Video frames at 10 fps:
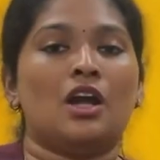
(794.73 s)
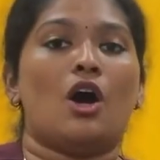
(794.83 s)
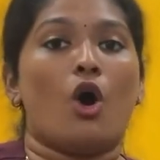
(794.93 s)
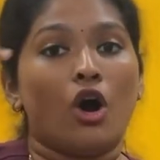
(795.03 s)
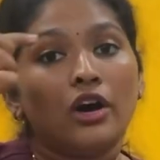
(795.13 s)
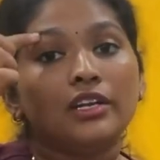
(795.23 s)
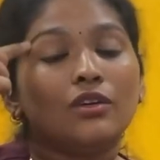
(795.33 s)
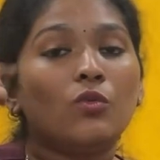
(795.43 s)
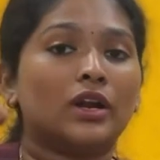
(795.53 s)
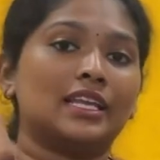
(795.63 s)
Or
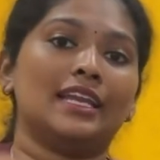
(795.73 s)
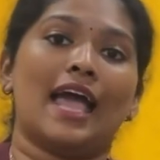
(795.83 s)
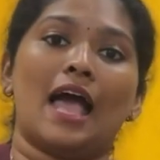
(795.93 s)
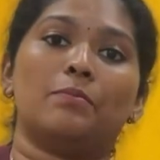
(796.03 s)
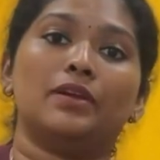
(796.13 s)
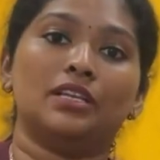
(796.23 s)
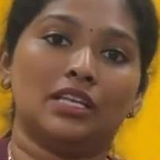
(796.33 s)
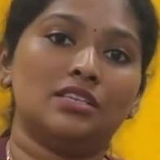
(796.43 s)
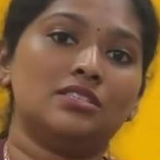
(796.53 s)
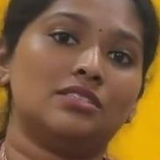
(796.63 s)
what can happen
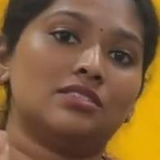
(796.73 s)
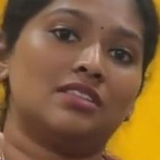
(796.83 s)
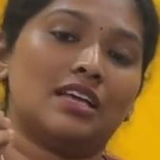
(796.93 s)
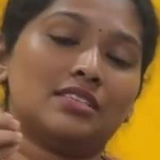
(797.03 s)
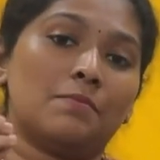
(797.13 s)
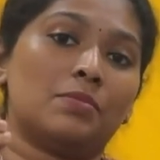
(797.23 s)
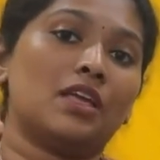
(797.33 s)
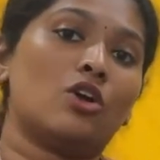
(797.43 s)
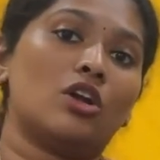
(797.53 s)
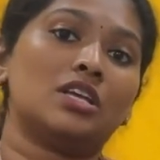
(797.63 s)
is
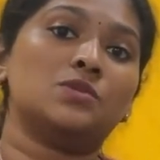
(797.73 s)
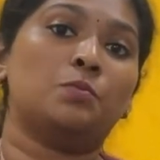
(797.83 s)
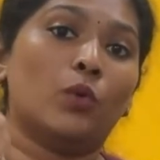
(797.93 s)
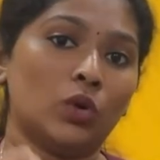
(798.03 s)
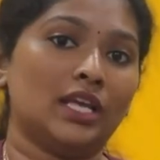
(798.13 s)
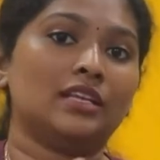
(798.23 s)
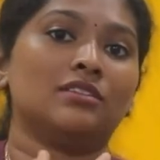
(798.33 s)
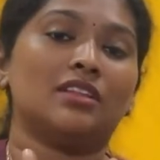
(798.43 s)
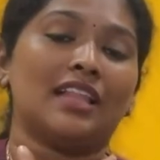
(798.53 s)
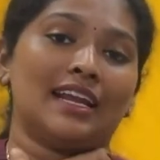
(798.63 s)
something called as
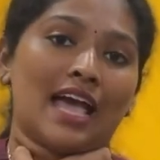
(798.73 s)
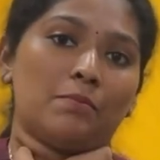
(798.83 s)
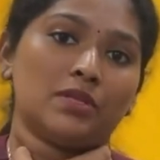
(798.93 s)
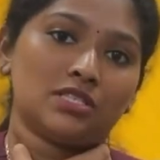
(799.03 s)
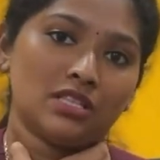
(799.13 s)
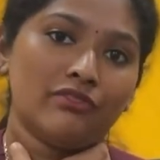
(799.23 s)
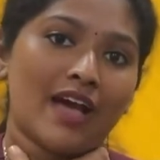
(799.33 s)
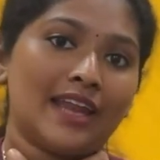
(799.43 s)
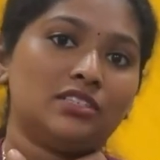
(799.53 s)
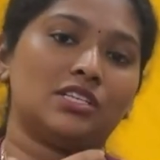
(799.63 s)
pooling that happens in the
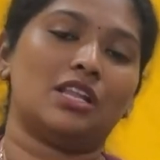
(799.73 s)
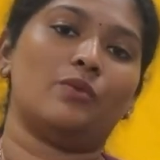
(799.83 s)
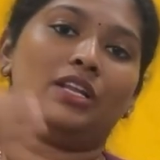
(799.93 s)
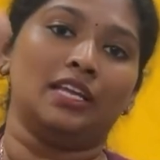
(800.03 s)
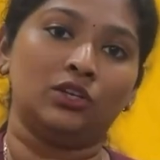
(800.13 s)
pharyngeal level.